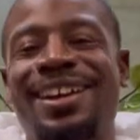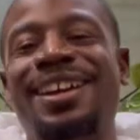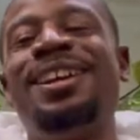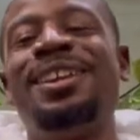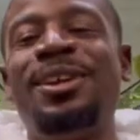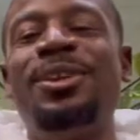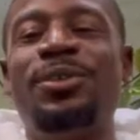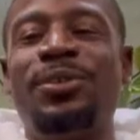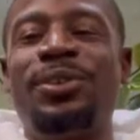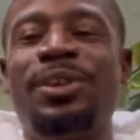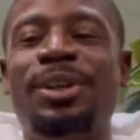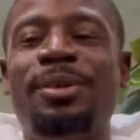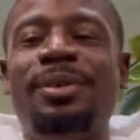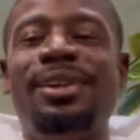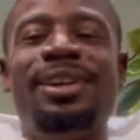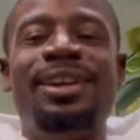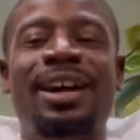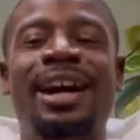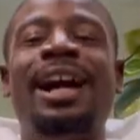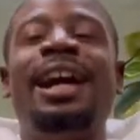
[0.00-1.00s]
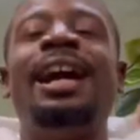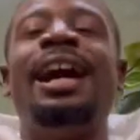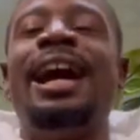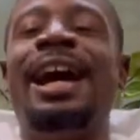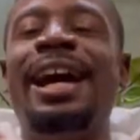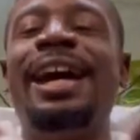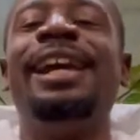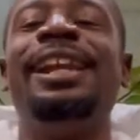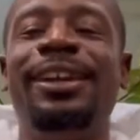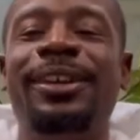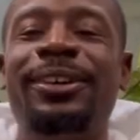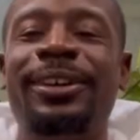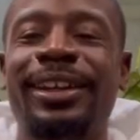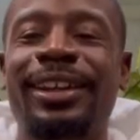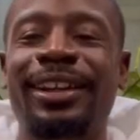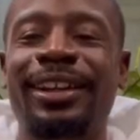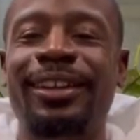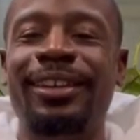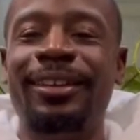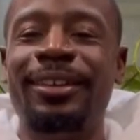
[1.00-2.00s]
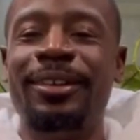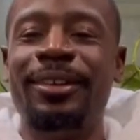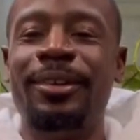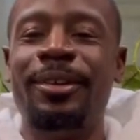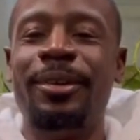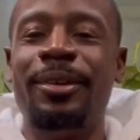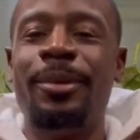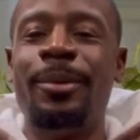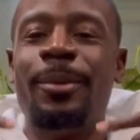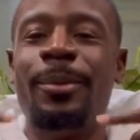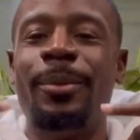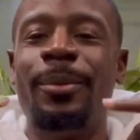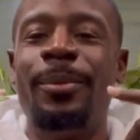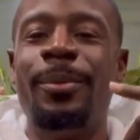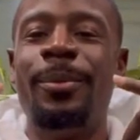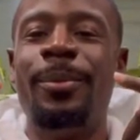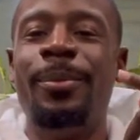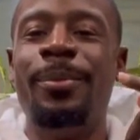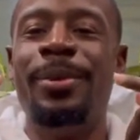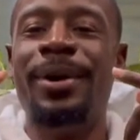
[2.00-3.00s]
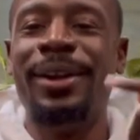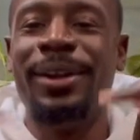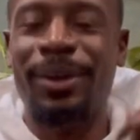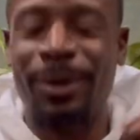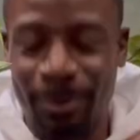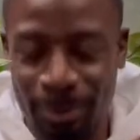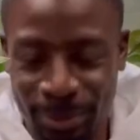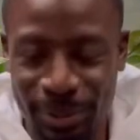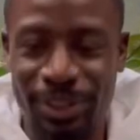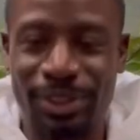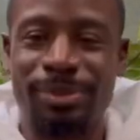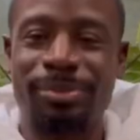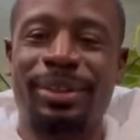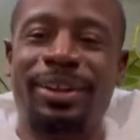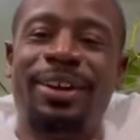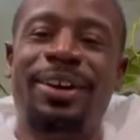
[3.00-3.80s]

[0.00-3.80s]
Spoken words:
You feel me though? I ain't no killer, but don't push me.